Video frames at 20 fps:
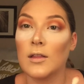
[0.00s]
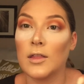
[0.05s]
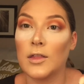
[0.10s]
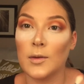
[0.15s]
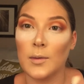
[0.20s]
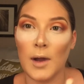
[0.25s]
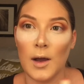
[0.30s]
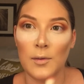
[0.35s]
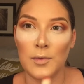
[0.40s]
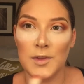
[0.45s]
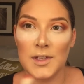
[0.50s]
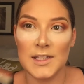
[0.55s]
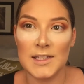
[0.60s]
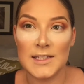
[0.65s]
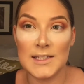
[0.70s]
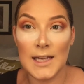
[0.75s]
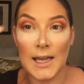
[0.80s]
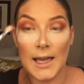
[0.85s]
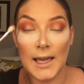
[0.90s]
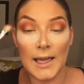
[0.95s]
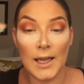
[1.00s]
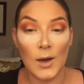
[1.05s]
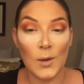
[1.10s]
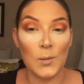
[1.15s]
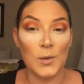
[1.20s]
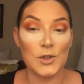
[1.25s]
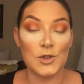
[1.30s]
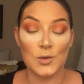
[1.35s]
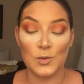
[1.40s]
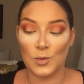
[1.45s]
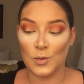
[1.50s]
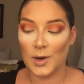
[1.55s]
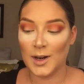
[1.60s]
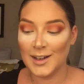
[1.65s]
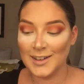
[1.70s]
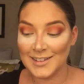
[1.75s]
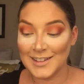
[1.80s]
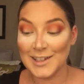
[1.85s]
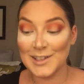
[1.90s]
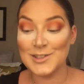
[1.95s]
throughout the day, which
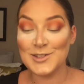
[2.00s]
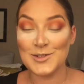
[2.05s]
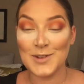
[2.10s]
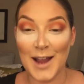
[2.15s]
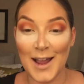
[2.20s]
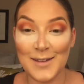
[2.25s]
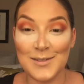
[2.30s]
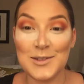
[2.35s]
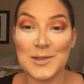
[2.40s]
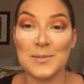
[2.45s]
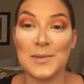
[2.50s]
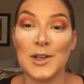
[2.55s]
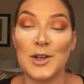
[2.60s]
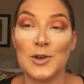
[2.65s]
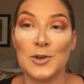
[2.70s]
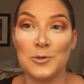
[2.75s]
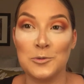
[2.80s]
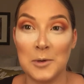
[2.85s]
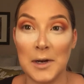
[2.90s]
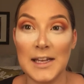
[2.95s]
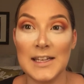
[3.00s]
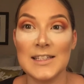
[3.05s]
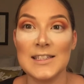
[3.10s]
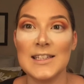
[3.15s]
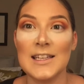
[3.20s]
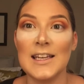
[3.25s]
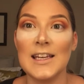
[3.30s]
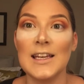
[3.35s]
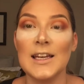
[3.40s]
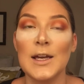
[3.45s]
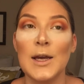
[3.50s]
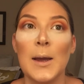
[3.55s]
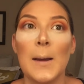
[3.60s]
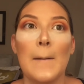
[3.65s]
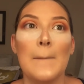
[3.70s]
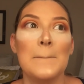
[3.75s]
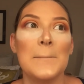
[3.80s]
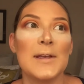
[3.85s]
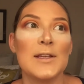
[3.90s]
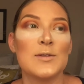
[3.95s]
really drives me crazy
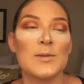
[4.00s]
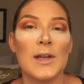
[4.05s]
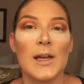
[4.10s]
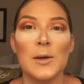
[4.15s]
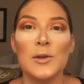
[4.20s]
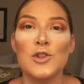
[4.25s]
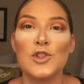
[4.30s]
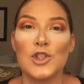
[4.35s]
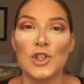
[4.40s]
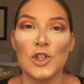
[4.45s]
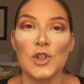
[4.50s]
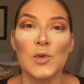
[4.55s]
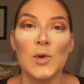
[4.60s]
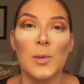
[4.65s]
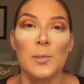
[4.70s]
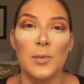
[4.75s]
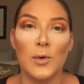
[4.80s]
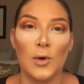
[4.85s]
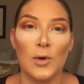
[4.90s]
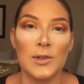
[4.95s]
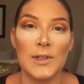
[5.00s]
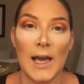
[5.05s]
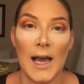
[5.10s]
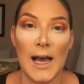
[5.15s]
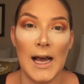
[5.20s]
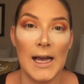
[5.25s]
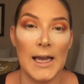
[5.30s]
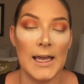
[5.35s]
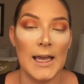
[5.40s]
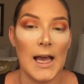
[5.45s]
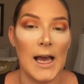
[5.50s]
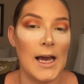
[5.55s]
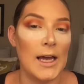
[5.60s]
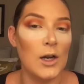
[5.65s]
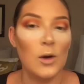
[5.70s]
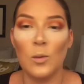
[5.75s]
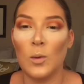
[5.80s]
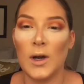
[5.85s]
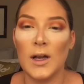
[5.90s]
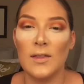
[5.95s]
because when I do a bold eye, I
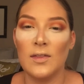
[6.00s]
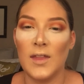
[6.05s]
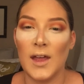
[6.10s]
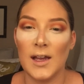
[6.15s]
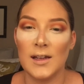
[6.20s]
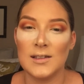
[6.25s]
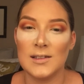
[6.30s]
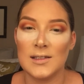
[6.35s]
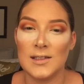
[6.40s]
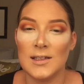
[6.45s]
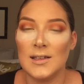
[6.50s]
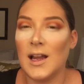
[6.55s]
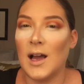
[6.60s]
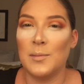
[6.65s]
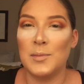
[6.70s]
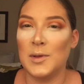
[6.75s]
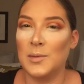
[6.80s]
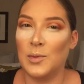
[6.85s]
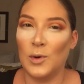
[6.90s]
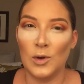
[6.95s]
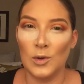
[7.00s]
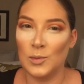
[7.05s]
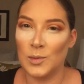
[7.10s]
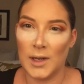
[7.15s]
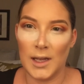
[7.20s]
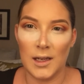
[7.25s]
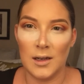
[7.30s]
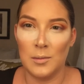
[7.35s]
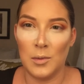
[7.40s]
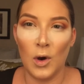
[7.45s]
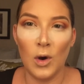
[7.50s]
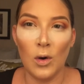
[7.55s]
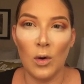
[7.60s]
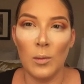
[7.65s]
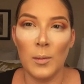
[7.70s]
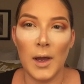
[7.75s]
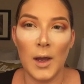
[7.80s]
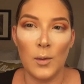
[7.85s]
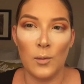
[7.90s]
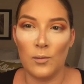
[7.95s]
don't want that to not be bold when I come
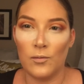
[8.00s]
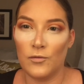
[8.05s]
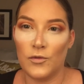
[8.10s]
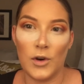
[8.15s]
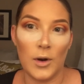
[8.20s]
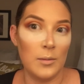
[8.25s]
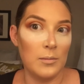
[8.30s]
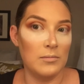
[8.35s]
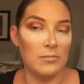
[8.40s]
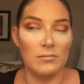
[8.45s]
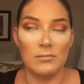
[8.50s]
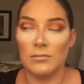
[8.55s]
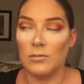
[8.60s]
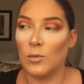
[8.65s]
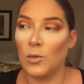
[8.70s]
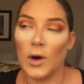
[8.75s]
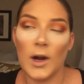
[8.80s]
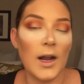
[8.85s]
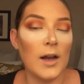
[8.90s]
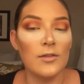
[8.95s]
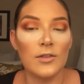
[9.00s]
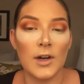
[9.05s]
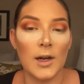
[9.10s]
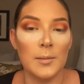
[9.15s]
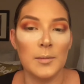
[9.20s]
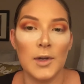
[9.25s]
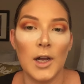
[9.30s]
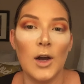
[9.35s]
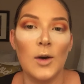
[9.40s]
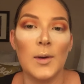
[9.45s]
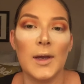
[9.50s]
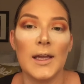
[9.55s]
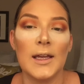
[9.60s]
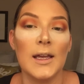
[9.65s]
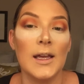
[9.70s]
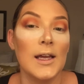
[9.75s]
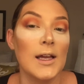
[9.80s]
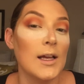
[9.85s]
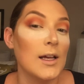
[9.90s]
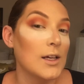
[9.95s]
home from wherever I'm going.
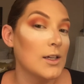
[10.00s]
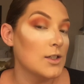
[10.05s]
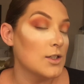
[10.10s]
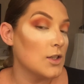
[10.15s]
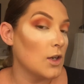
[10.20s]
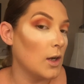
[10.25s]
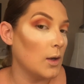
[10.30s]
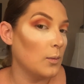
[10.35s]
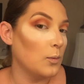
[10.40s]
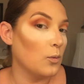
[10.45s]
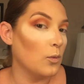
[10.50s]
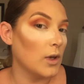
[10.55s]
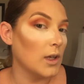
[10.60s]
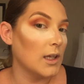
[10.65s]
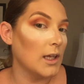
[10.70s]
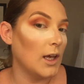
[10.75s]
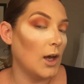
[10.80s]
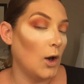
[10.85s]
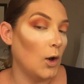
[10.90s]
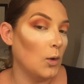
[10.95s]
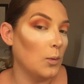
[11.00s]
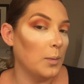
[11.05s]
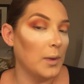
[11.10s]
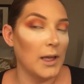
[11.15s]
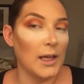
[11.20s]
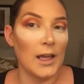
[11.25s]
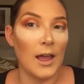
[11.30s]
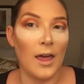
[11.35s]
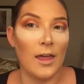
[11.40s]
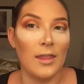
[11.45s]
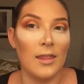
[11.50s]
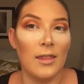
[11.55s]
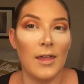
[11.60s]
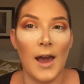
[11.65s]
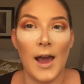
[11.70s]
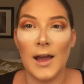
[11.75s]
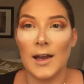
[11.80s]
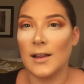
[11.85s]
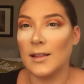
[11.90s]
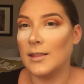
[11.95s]
So I'm really hoping
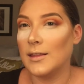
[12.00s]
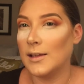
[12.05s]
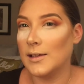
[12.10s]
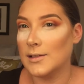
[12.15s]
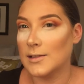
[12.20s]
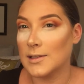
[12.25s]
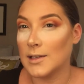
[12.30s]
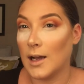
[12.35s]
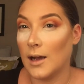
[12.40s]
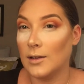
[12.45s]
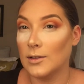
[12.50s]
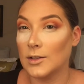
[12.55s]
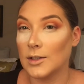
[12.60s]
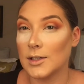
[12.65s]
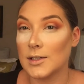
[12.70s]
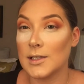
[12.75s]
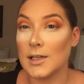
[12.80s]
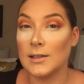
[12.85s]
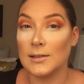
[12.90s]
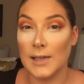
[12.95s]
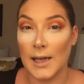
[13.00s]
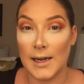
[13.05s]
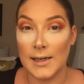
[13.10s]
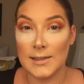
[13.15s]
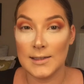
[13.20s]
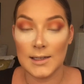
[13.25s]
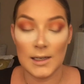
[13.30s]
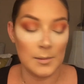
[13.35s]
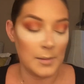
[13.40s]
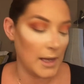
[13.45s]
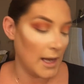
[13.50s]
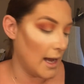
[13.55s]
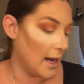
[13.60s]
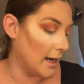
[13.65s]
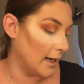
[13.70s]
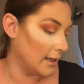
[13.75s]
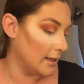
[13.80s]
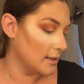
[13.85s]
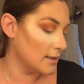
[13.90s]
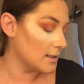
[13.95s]
that these colors last on my
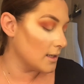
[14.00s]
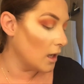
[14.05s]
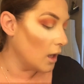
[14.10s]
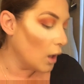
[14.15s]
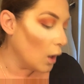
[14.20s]
eyes,